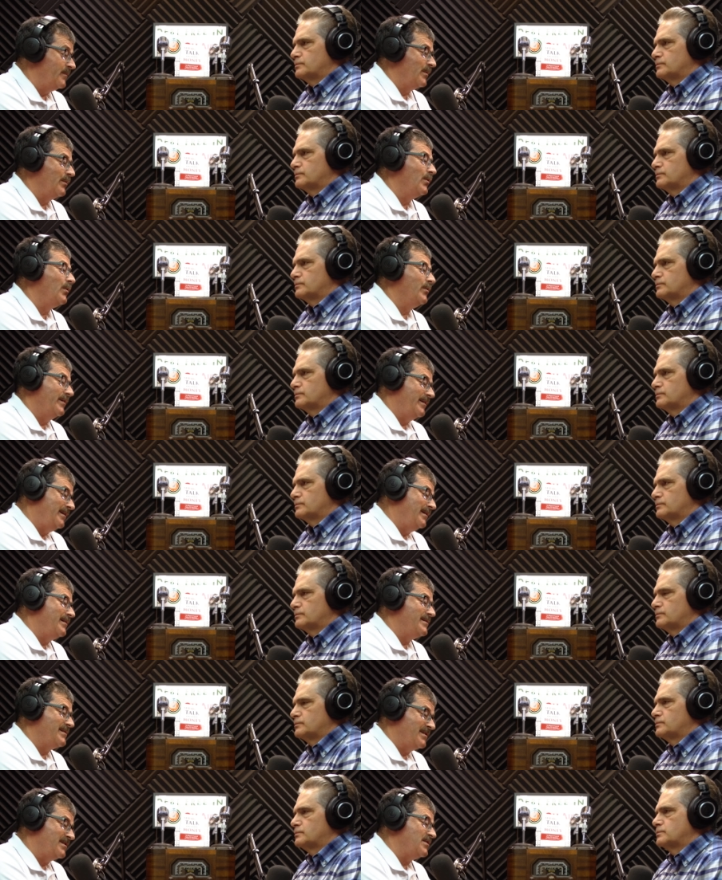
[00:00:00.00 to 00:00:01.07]
Speaker 1: them the golden
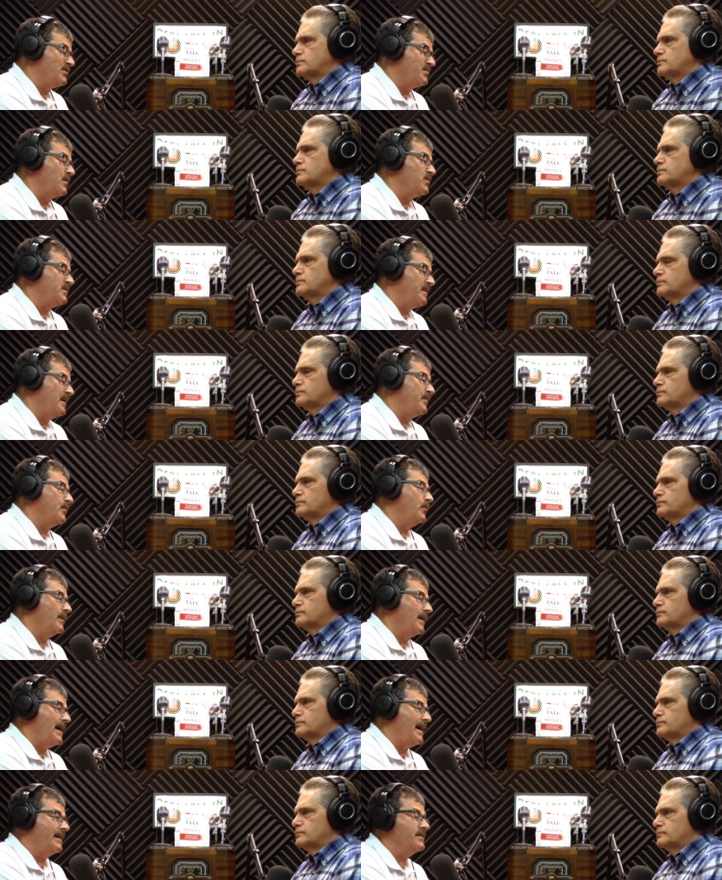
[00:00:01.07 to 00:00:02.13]
years is you're supposed to be able to
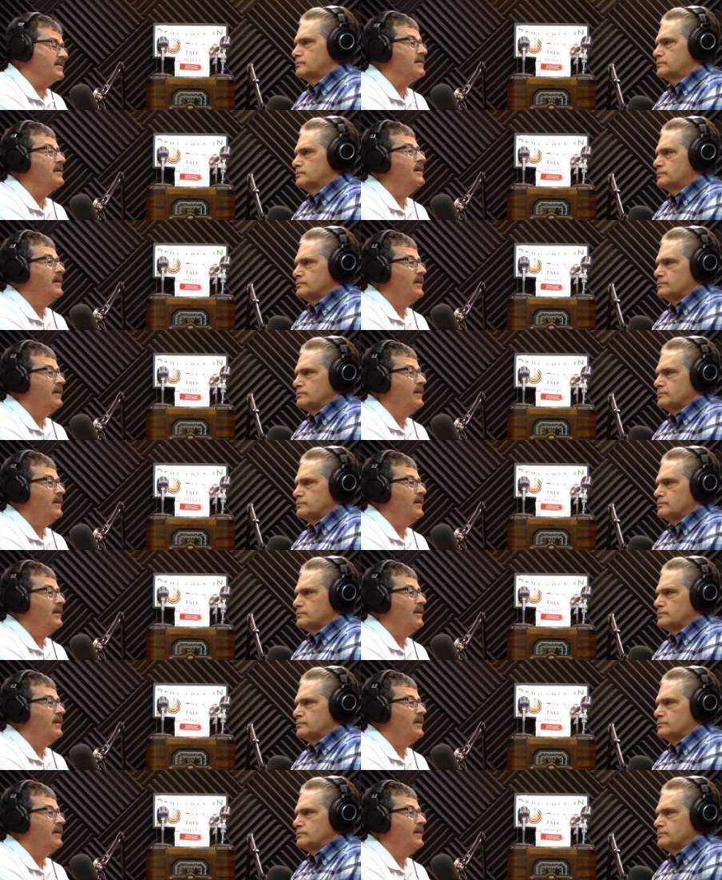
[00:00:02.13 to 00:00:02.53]
relax,